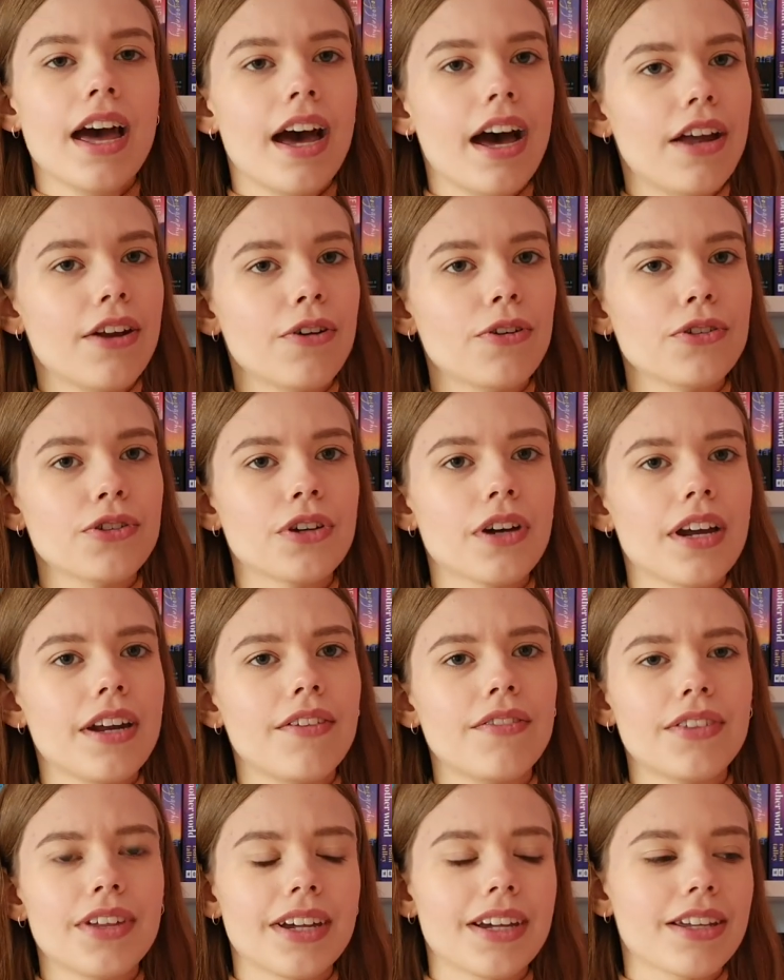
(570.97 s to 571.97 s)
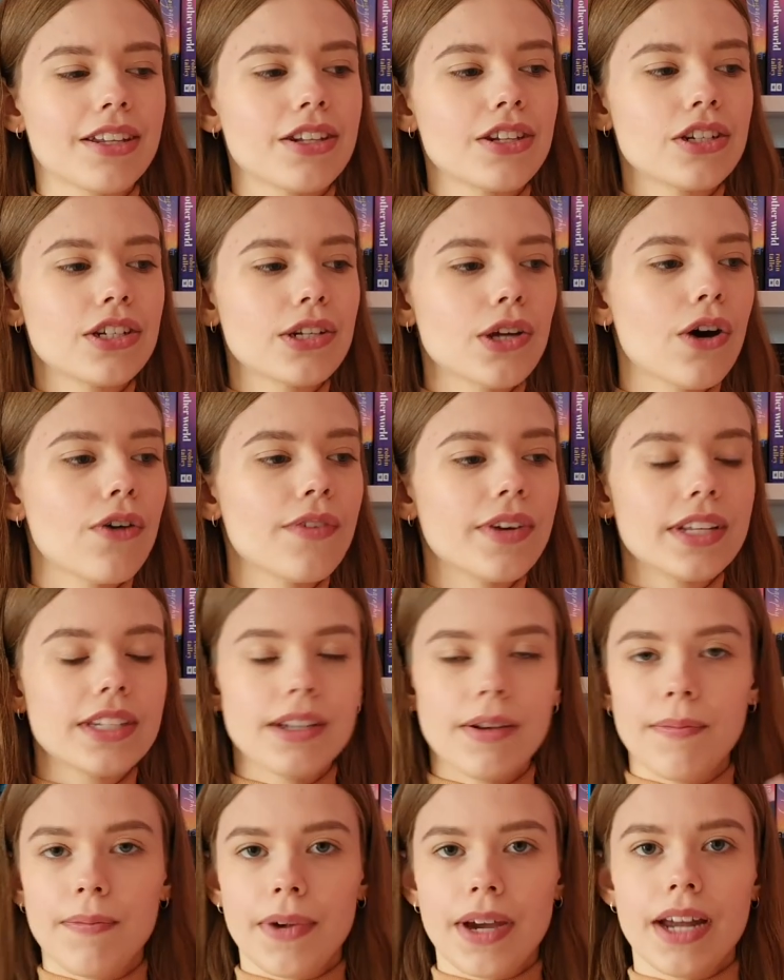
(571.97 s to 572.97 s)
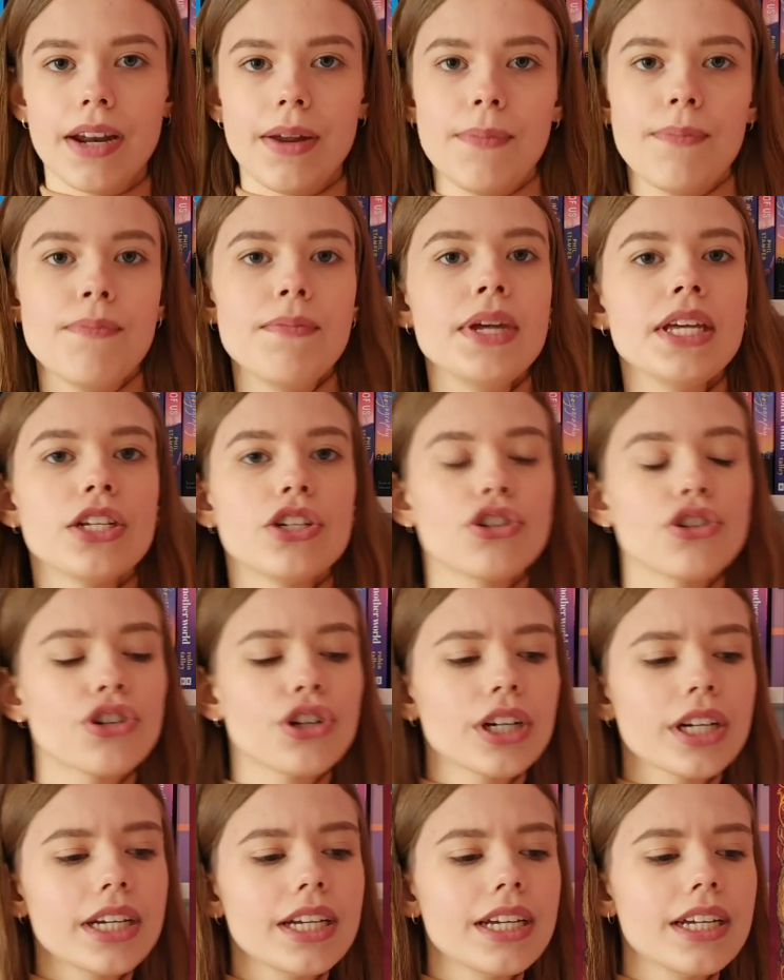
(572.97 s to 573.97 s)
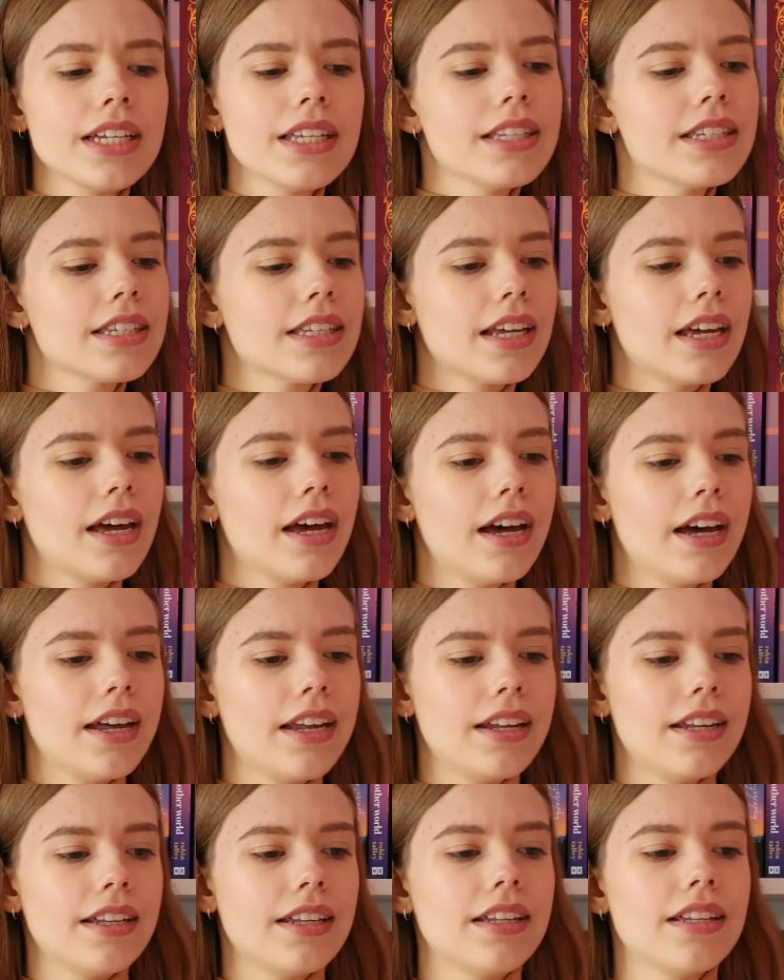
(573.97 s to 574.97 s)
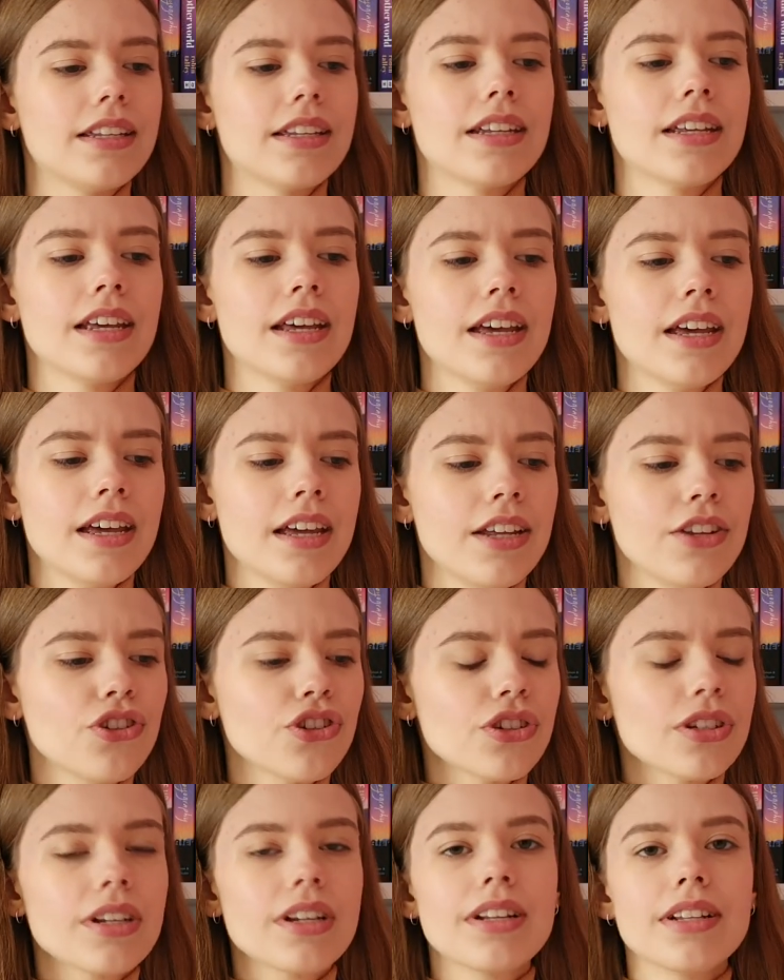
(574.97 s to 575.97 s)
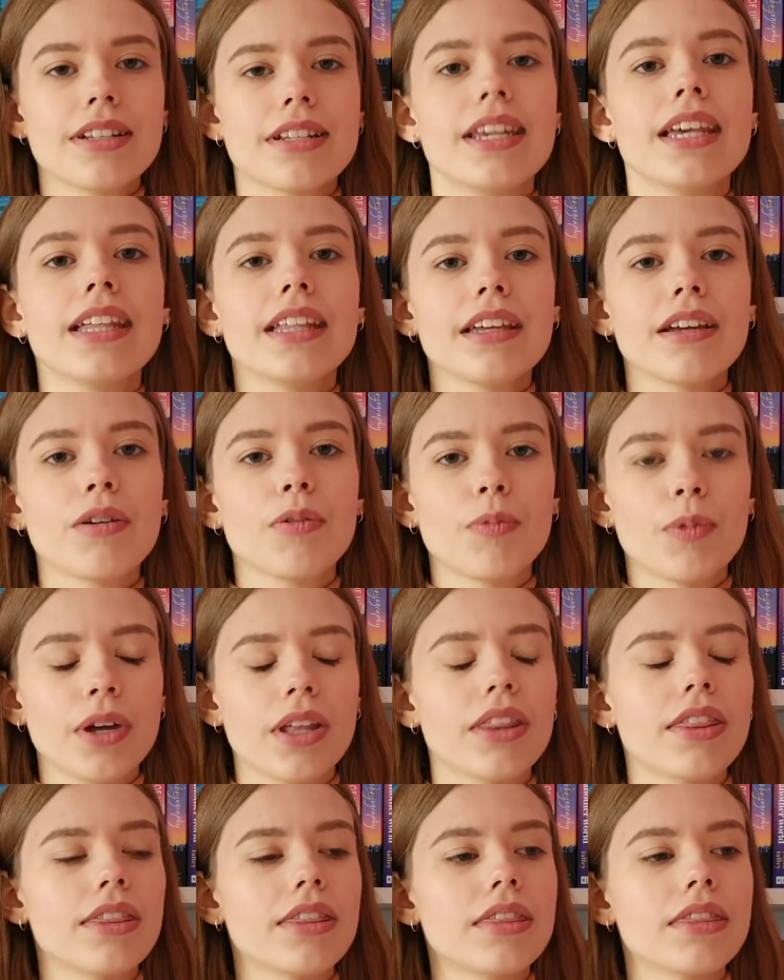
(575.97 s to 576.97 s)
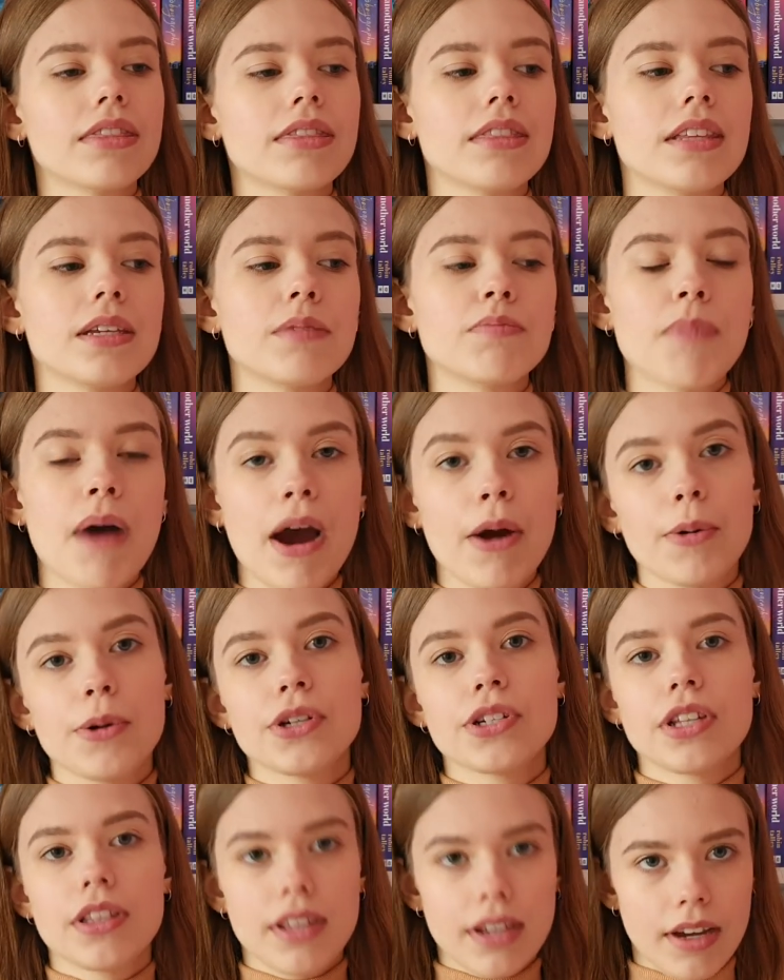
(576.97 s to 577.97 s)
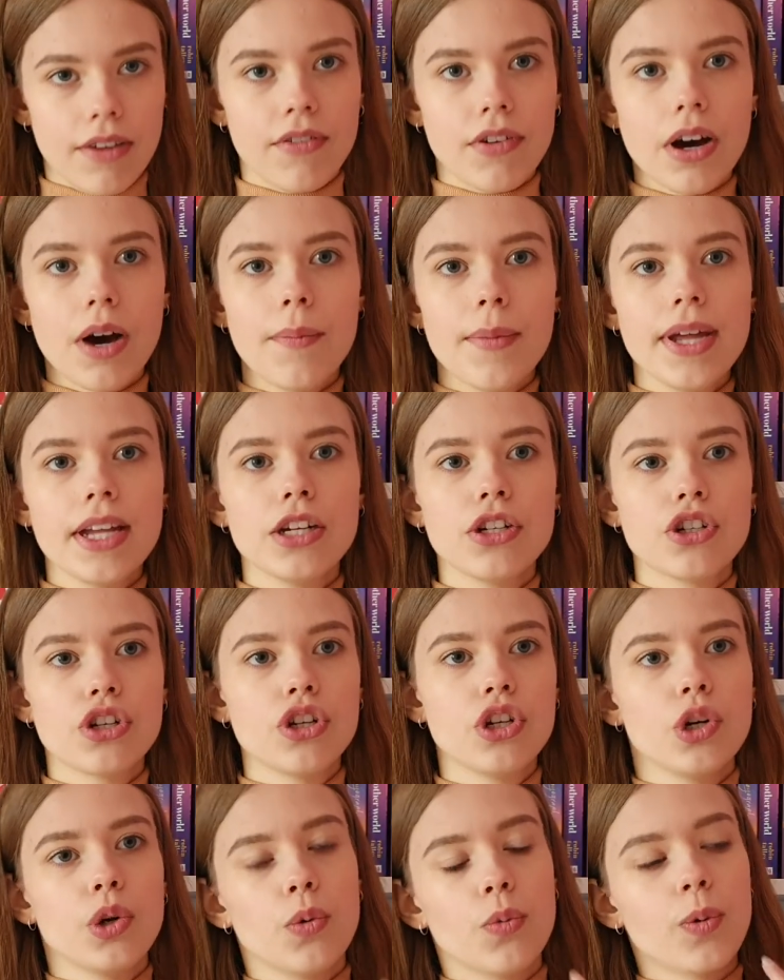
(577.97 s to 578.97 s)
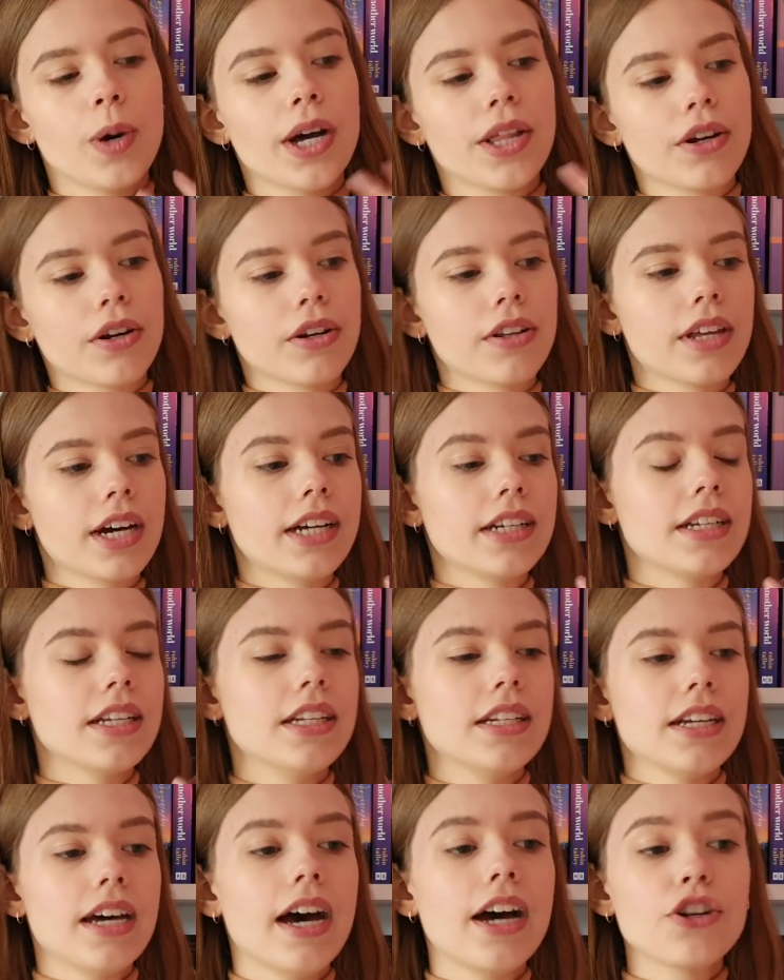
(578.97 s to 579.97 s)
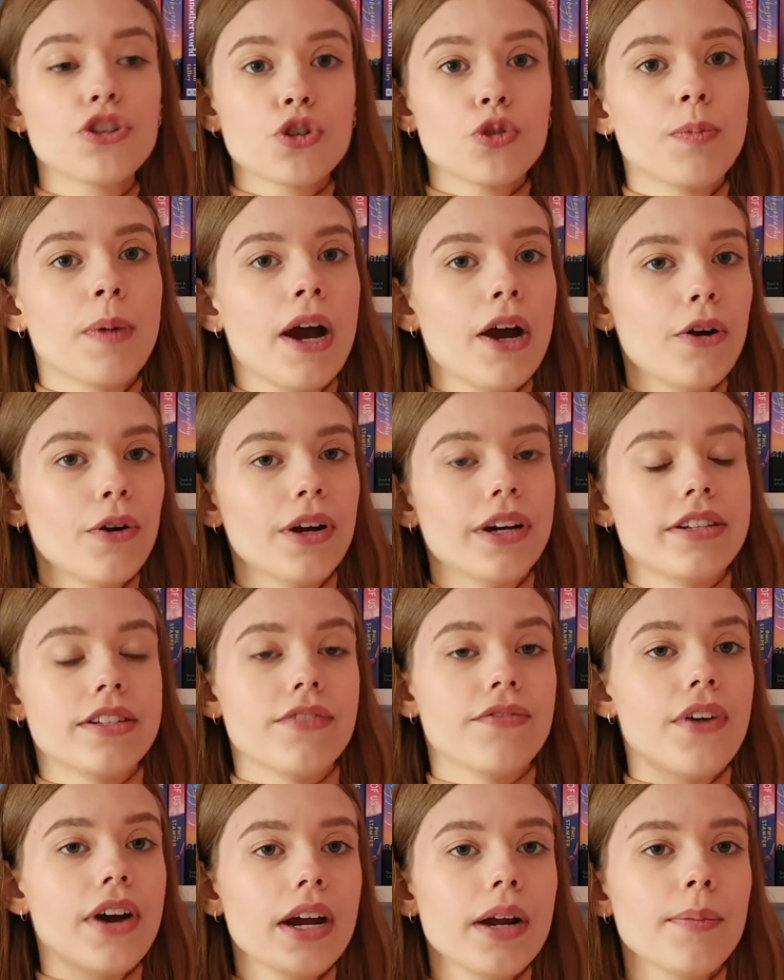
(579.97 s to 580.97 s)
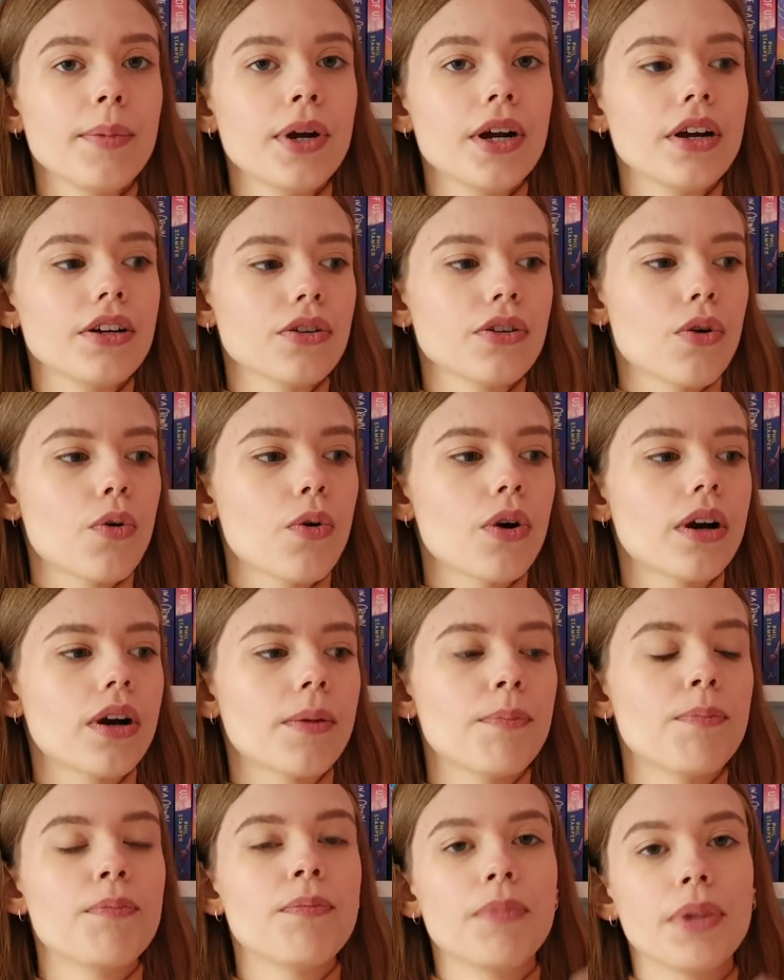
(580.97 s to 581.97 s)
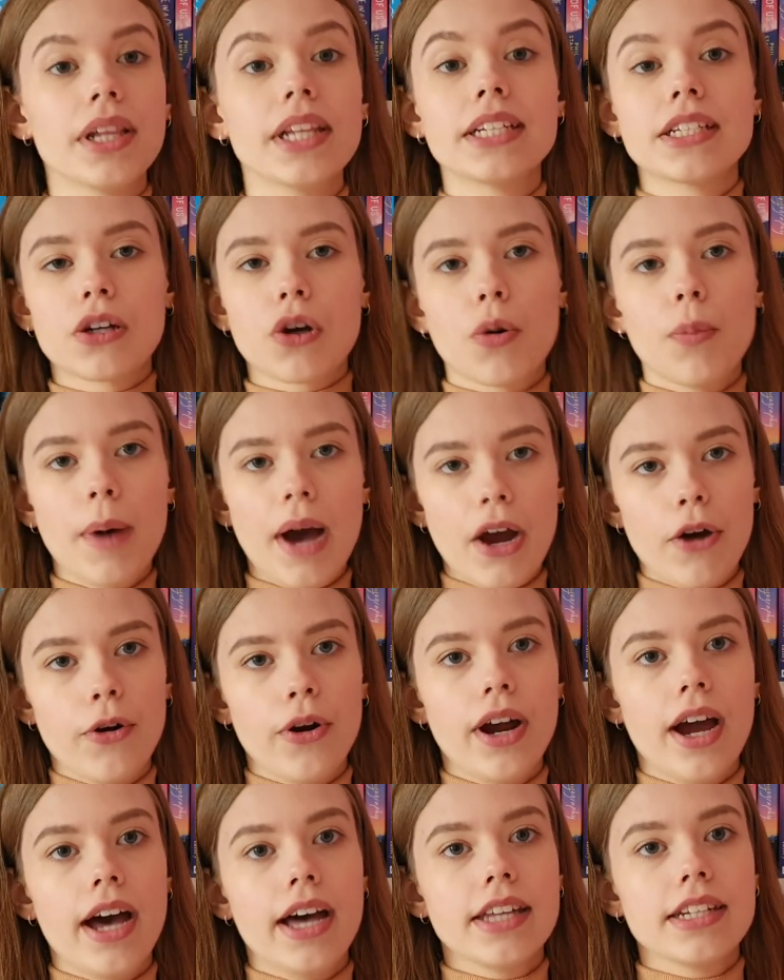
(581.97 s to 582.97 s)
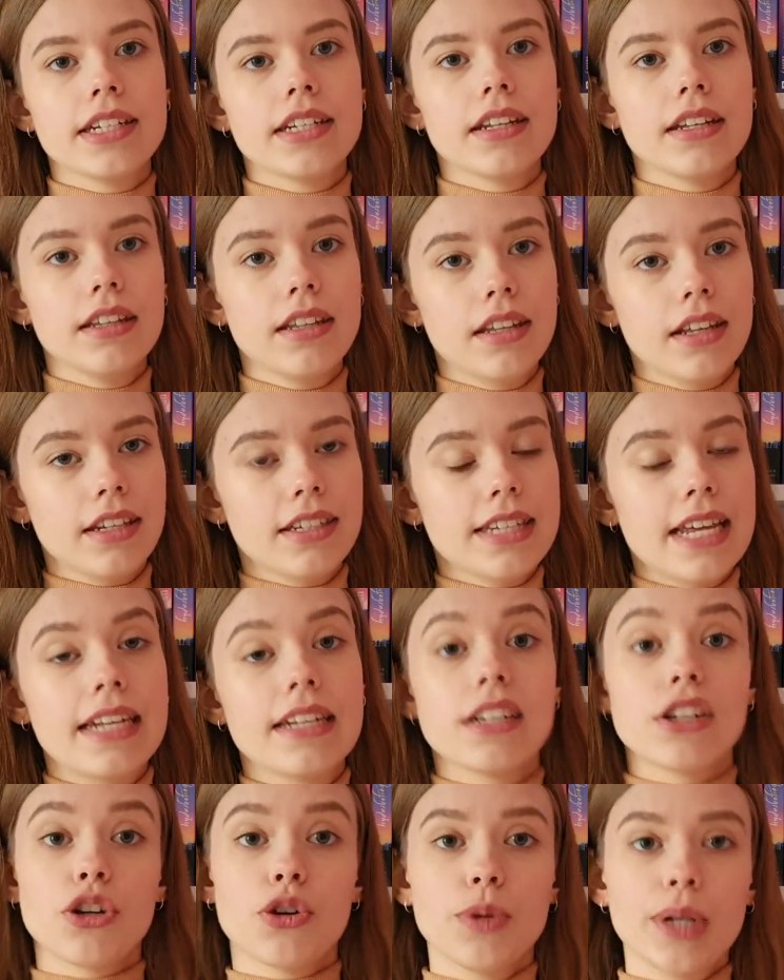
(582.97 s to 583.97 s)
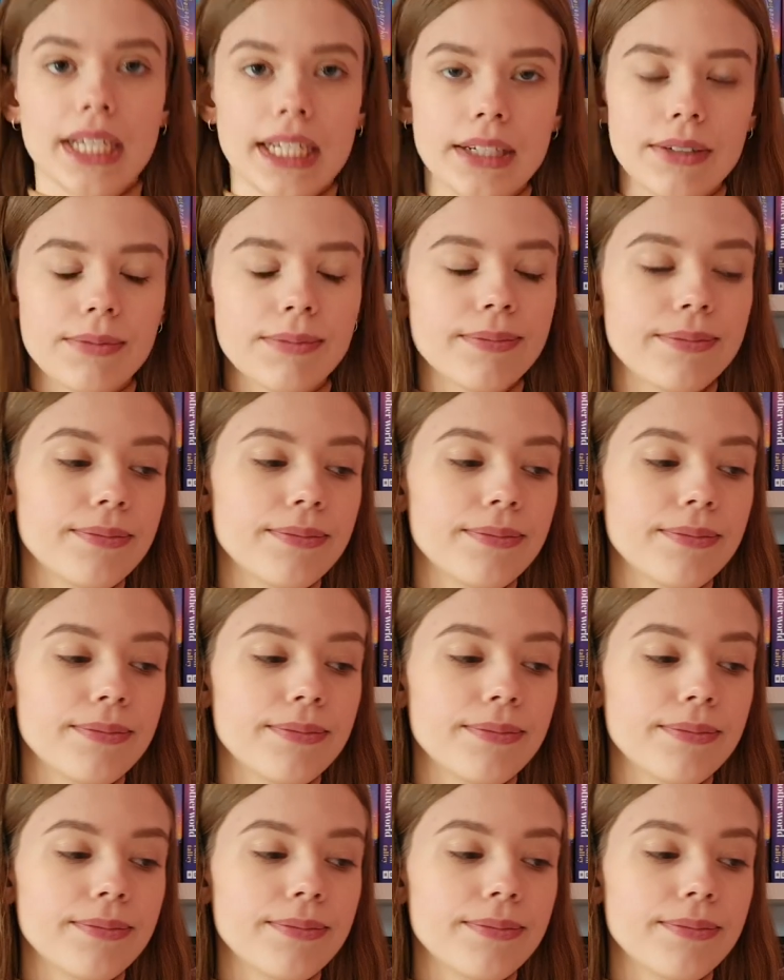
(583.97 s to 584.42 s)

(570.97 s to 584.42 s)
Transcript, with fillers: and also kind of like solving some kind of mysteries and just dealing with these powers that they have come into, whether that is actual power as the Firebird or political power as the Ascending Queen.